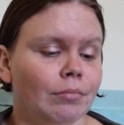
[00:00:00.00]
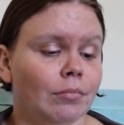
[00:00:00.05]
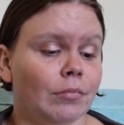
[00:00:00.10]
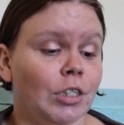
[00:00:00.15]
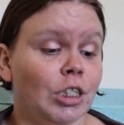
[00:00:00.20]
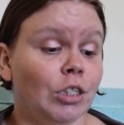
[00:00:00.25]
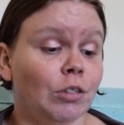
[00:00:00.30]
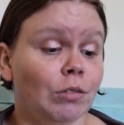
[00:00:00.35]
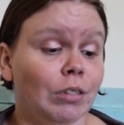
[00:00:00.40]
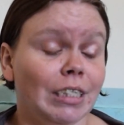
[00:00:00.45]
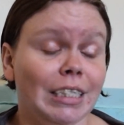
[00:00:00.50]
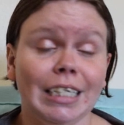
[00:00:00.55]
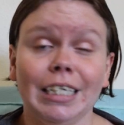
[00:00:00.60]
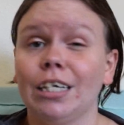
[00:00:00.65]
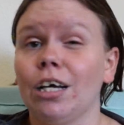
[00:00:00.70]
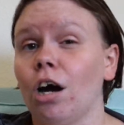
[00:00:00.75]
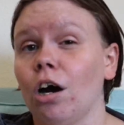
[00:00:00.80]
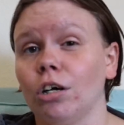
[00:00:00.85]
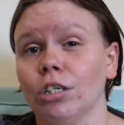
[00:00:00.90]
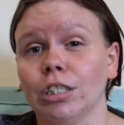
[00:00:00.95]

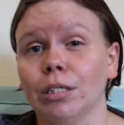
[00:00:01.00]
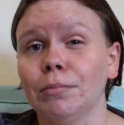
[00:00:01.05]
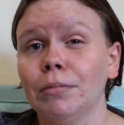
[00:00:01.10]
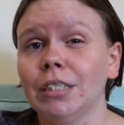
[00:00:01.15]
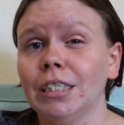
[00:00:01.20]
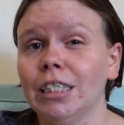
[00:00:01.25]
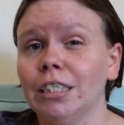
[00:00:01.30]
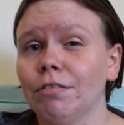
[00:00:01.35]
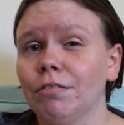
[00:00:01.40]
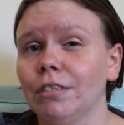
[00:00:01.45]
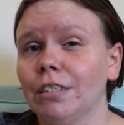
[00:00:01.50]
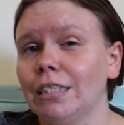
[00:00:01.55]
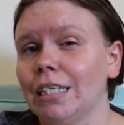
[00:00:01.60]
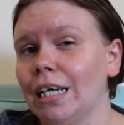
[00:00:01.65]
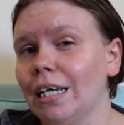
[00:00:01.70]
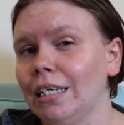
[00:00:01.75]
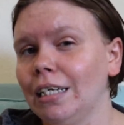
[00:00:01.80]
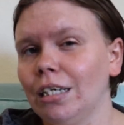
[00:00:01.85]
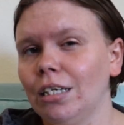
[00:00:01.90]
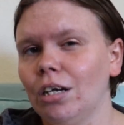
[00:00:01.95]
unique, or something different
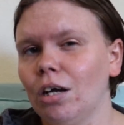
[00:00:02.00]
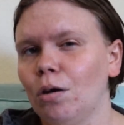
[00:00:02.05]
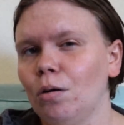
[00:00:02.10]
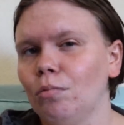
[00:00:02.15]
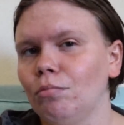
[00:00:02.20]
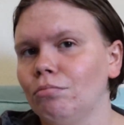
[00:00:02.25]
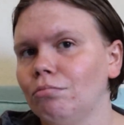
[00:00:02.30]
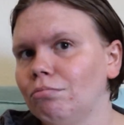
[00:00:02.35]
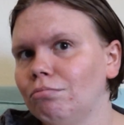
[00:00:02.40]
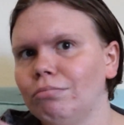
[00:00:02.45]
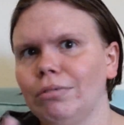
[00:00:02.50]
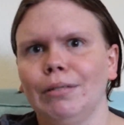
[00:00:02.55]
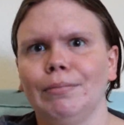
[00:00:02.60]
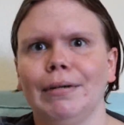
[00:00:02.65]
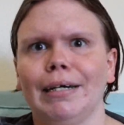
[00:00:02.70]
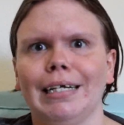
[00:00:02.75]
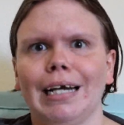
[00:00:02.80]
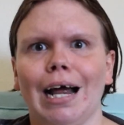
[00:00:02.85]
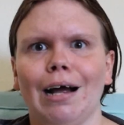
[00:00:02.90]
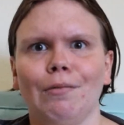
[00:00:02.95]
that, you know, we
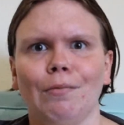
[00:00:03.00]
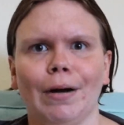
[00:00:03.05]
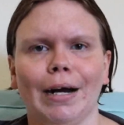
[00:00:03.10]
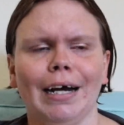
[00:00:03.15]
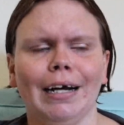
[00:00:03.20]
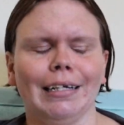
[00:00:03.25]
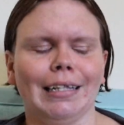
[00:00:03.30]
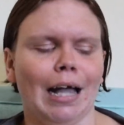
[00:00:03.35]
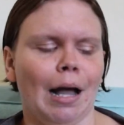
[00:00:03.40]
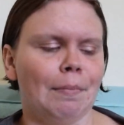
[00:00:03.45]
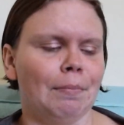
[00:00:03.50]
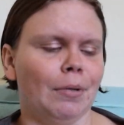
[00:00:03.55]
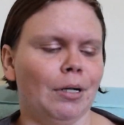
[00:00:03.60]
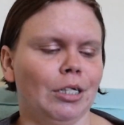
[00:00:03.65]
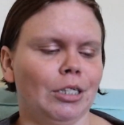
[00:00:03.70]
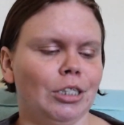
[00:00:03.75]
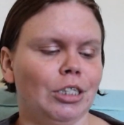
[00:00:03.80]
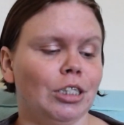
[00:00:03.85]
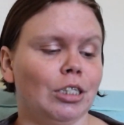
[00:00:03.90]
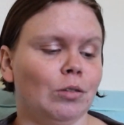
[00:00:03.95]
might not wear that
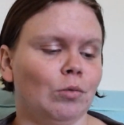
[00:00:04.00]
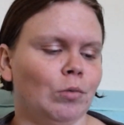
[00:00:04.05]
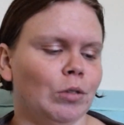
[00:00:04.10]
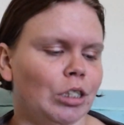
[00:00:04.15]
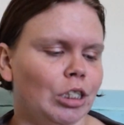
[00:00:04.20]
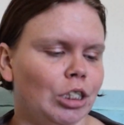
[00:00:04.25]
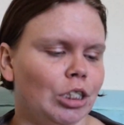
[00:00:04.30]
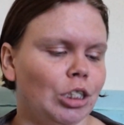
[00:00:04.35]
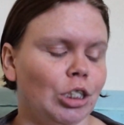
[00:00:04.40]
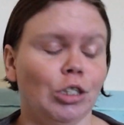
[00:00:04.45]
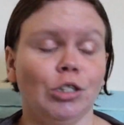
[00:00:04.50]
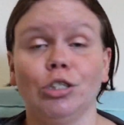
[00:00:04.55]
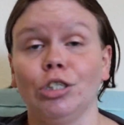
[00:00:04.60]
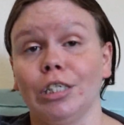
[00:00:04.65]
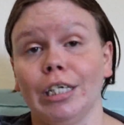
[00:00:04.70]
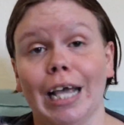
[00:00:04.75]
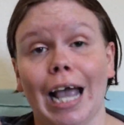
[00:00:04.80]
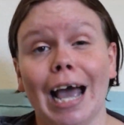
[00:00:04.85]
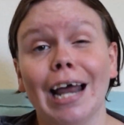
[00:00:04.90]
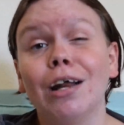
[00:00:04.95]
much, which
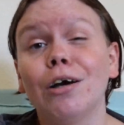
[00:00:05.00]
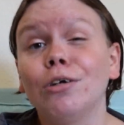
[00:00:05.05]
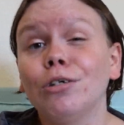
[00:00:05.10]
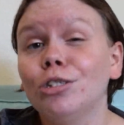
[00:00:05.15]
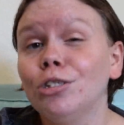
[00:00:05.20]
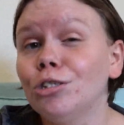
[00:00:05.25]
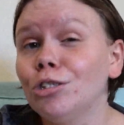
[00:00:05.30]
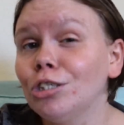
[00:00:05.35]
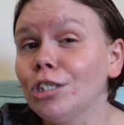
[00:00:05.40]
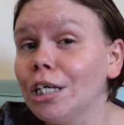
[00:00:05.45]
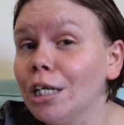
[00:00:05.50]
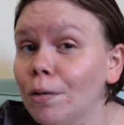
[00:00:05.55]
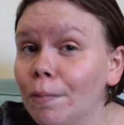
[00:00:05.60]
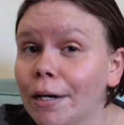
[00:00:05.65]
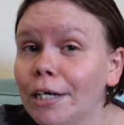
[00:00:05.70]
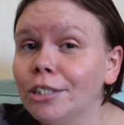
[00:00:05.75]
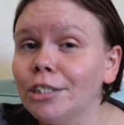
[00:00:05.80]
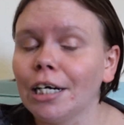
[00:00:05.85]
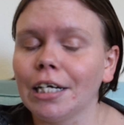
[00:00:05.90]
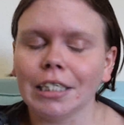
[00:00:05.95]
usually I don't usually
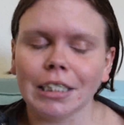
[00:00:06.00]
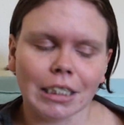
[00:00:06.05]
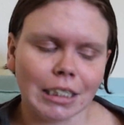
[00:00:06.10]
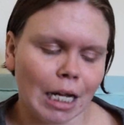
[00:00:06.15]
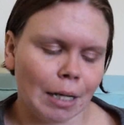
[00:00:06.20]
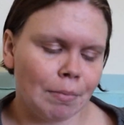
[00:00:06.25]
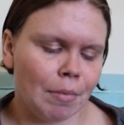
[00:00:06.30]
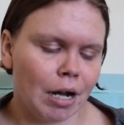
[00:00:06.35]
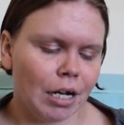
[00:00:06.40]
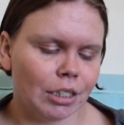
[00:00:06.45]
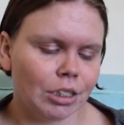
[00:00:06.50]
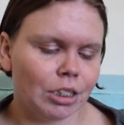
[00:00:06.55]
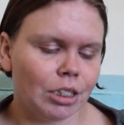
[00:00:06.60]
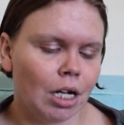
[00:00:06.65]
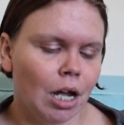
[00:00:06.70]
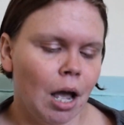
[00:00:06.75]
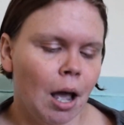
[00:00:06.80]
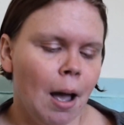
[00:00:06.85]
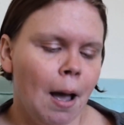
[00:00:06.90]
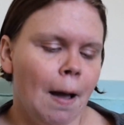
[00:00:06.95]
wear dresses that much,
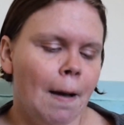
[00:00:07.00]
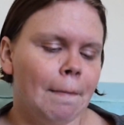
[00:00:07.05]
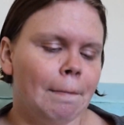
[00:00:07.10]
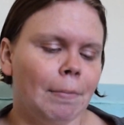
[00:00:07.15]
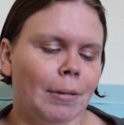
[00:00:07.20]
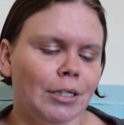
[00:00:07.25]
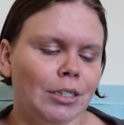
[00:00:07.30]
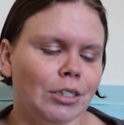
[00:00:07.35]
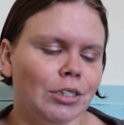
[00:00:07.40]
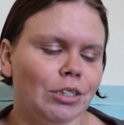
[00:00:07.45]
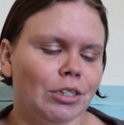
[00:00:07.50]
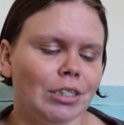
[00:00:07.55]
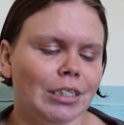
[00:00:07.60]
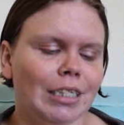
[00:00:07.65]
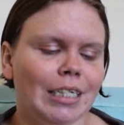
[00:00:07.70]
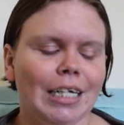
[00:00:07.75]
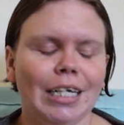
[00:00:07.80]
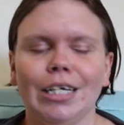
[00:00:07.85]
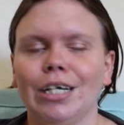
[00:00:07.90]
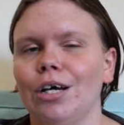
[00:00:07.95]
but
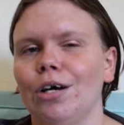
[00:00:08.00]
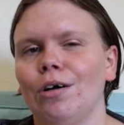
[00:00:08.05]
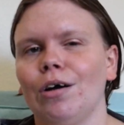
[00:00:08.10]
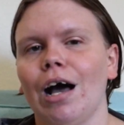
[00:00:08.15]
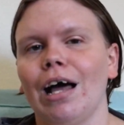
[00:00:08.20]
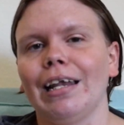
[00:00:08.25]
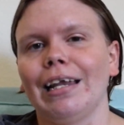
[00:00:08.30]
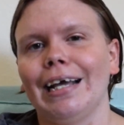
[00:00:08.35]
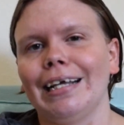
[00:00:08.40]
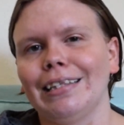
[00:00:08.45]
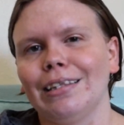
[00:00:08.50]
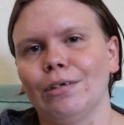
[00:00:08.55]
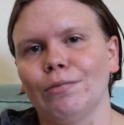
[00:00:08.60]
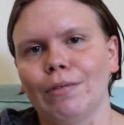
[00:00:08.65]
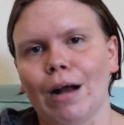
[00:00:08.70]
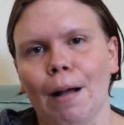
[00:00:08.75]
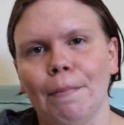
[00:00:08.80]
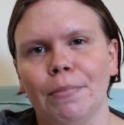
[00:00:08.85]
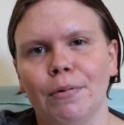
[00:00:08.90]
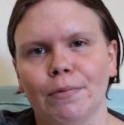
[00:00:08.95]
usually, you know, I like the
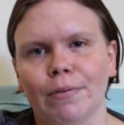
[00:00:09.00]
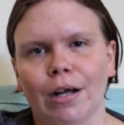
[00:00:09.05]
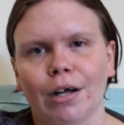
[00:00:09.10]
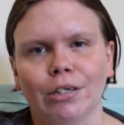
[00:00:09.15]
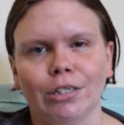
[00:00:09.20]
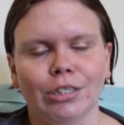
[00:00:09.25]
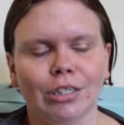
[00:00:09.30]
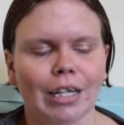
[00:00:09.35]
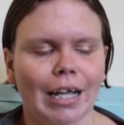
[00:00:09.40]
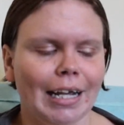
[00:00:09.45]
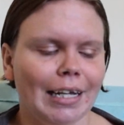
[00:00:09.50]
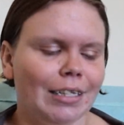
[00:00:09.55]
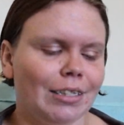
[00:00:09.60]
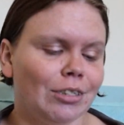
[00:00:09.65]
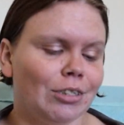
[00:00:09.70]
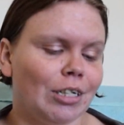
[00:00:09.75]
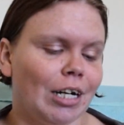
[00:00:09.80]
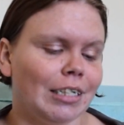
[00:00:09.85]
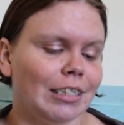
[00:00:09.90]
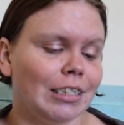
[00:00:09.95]
wraparound like
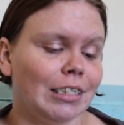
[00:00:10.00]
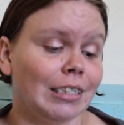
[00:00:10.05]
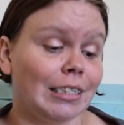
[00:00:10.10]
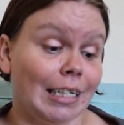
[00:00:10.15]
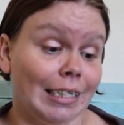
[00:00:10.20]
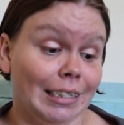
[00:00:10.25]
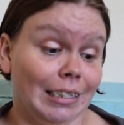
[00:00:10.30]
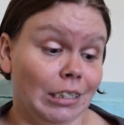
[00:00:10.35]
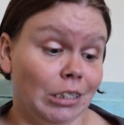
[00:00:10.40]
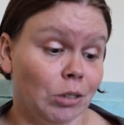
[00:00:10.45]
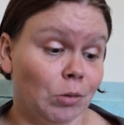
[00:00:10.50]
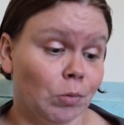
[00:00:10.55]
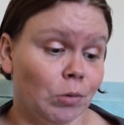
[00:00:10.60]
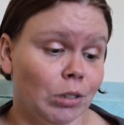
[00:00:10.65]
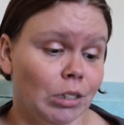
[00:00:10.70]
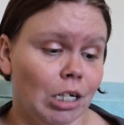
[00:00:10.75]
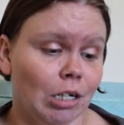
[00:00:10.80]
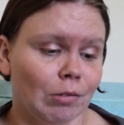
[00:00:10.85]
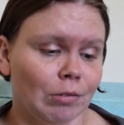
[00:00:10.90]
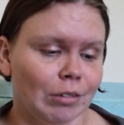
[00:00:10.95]
dresses like this
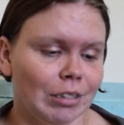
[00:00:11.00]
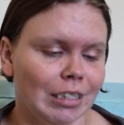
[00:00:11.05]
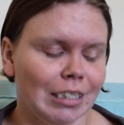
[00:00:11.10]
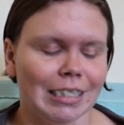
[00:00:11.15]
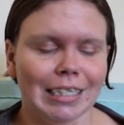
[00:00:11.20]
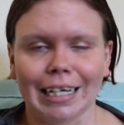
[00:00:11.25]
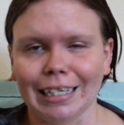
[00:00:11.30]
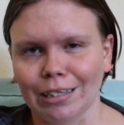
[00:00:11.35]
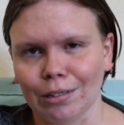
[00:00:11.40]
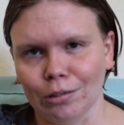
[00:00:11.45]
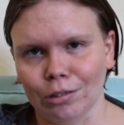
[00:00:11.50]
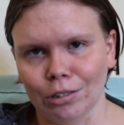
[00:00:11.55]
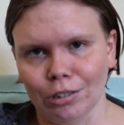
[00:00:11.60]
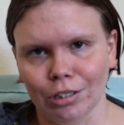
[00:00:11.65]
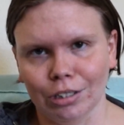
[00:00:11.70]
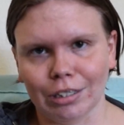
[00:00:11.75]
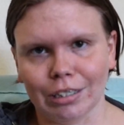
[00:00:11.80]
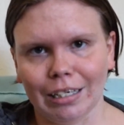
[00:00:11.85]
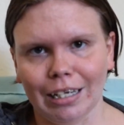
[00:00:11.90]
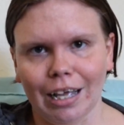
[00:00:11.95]
one. I really like the
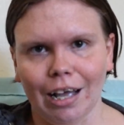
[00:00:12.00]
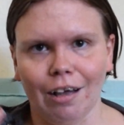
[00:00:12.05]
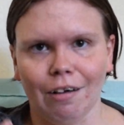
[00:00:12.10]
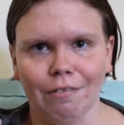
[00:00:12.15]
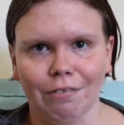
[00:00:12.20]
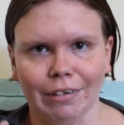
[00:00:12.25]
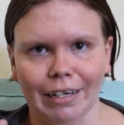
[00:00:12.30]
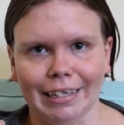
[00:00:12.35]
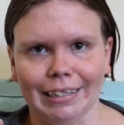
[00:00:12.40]
look of